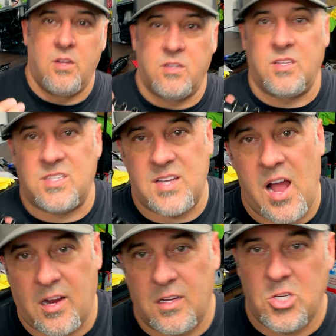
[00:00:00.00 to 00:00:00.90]
to the
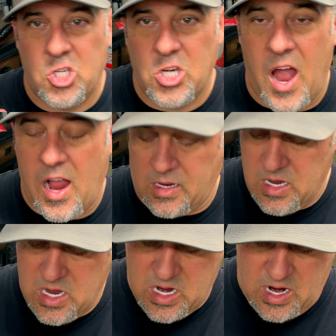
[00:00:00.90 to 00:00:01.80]
stock shock.
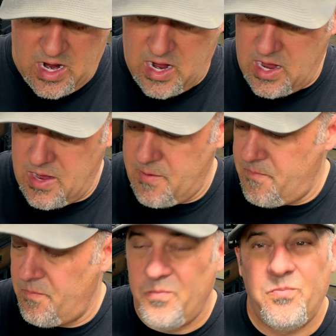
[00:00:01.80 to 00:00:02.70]

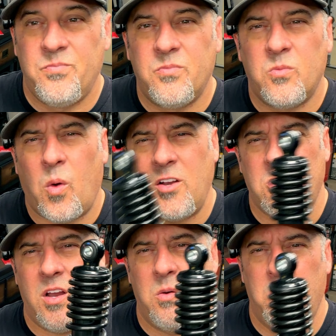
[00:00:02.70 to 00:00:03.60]
Why
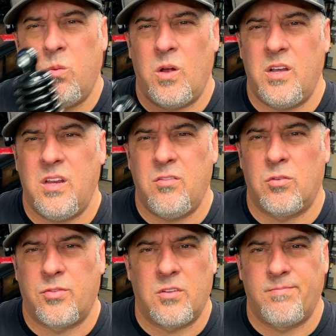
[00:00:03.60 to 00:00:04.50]
trade one evil
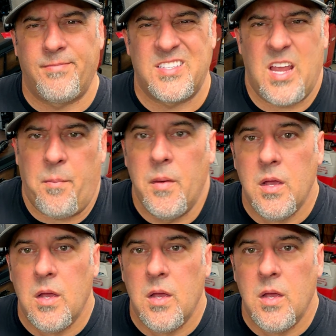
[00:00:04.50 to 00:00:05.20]
for the same?